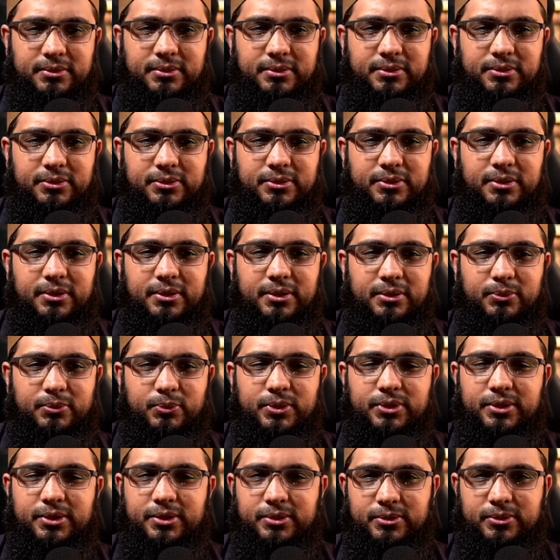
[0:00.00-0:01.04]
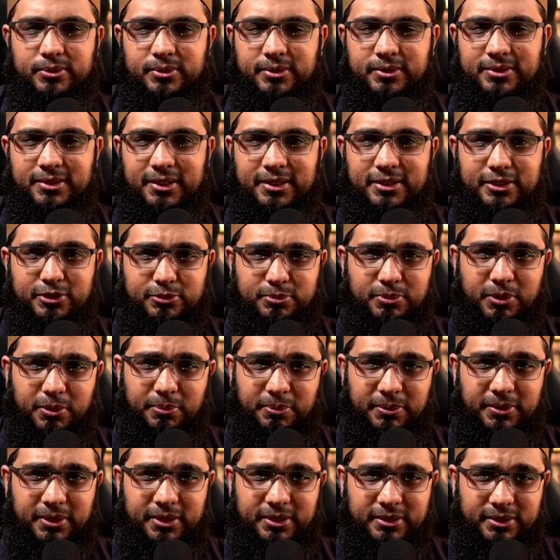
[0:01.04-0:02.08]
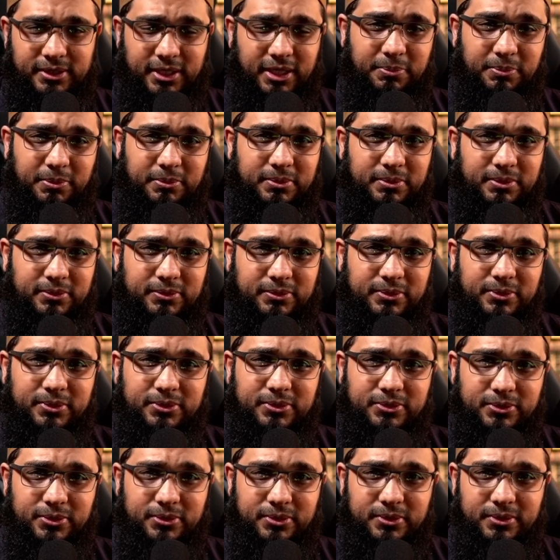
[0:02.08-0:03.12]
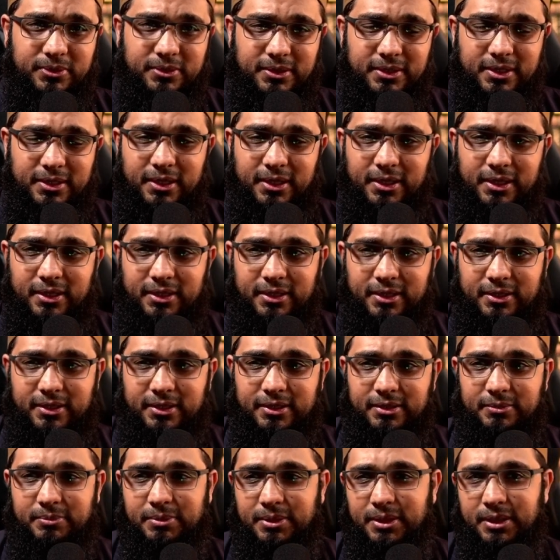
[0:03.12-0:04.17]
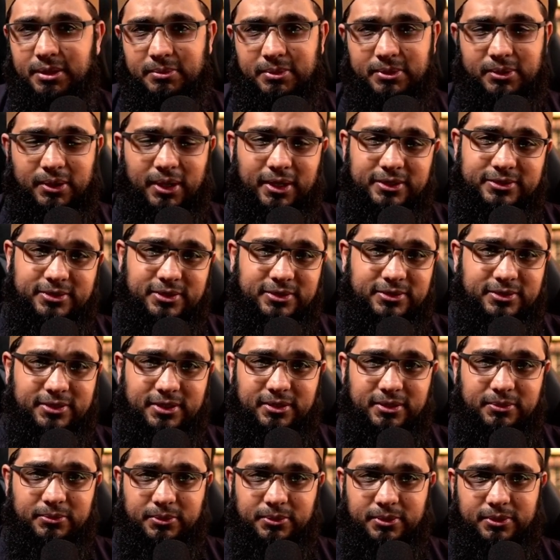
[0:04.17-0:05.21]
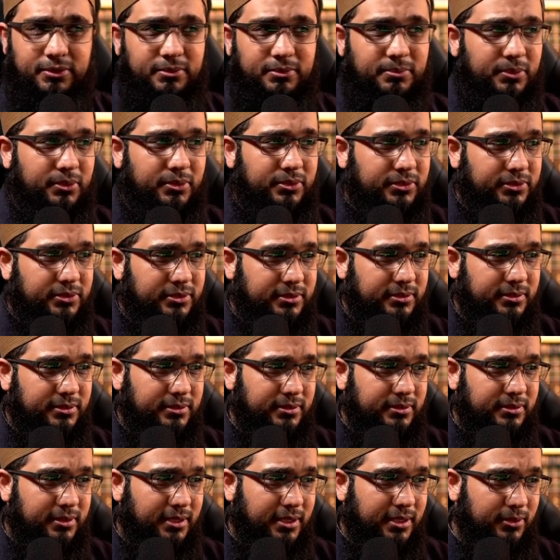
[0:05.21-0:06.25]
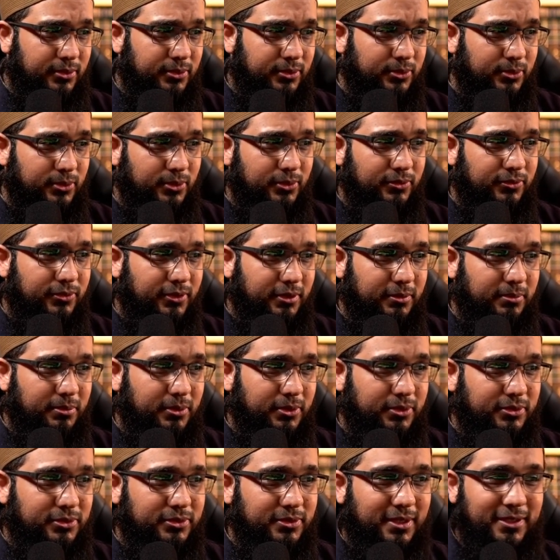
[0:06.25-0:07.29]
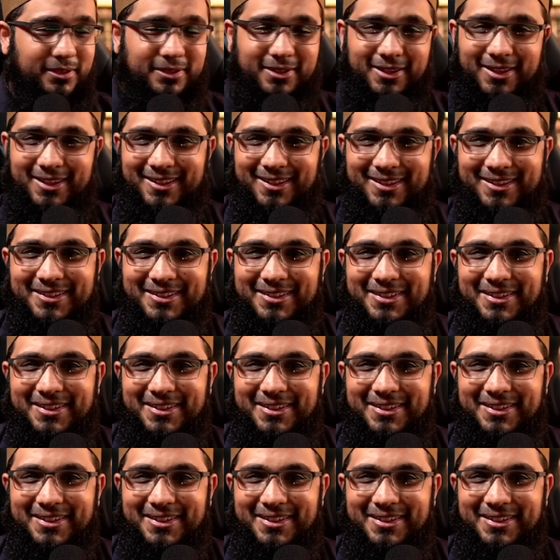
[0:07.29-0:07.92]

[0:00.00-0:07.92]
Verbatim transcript: you know, uh, wanting to understand this properly and capable of doing so, he'd have been able to access it in one of the books. There are those little al-Fiqh books right there,